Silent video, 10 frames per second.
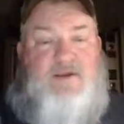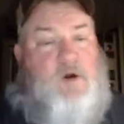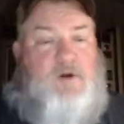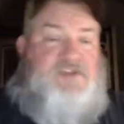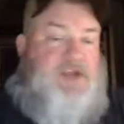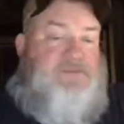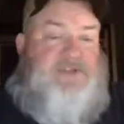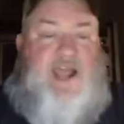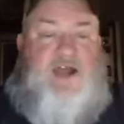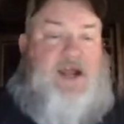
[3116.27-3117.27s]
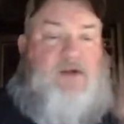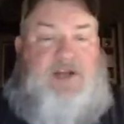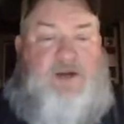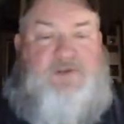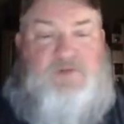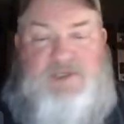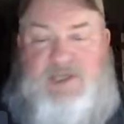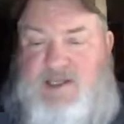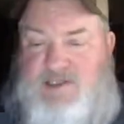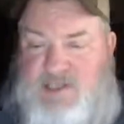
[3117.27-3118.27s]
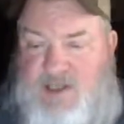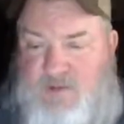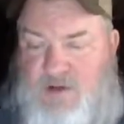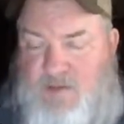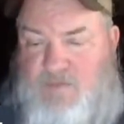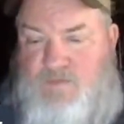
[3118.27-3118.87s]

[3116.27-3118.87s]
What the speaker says: or the thumbs-down. I don't care which one you hit. Just hit one of them.